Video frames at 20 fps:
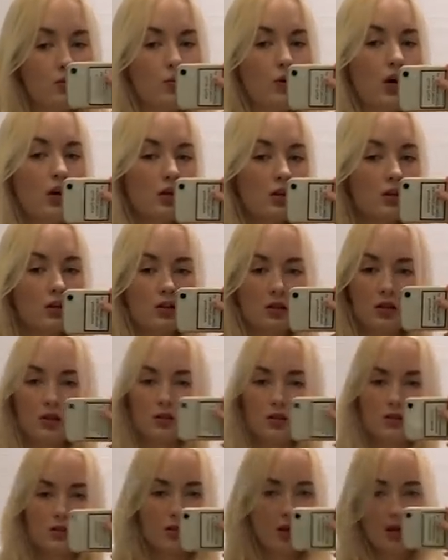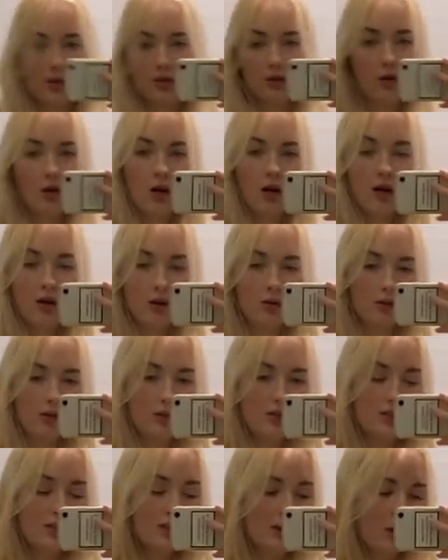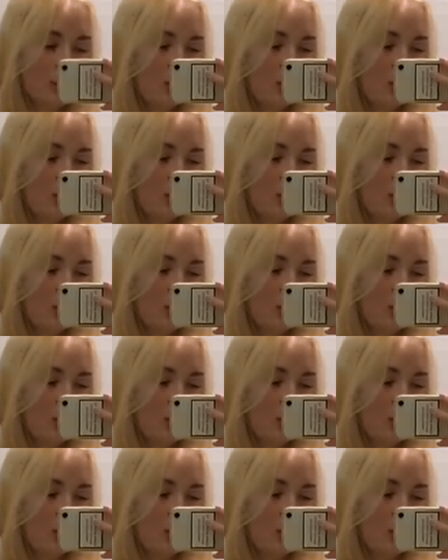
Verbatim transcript: well because I honestly